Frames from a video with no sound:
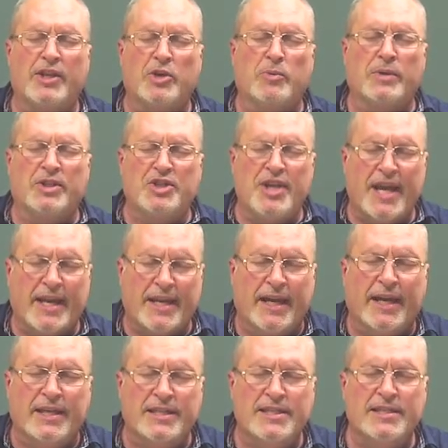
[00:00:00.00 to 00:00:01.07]
You would check
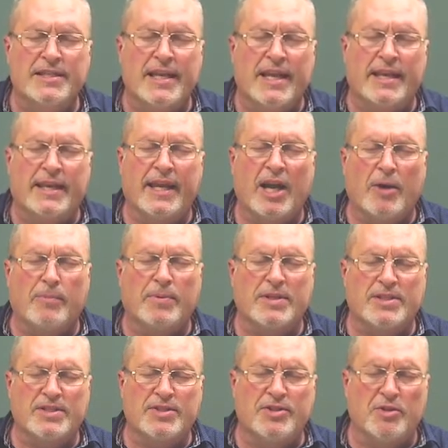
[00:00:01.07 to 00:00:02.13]
us and help
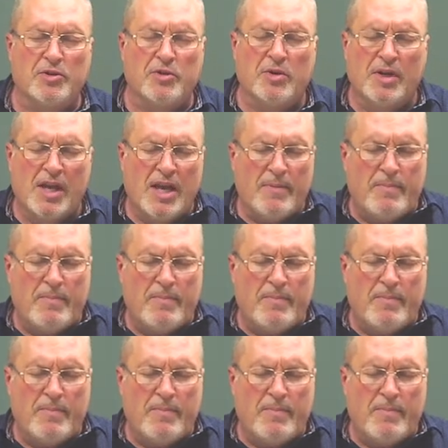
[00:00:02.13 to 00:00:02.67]
us to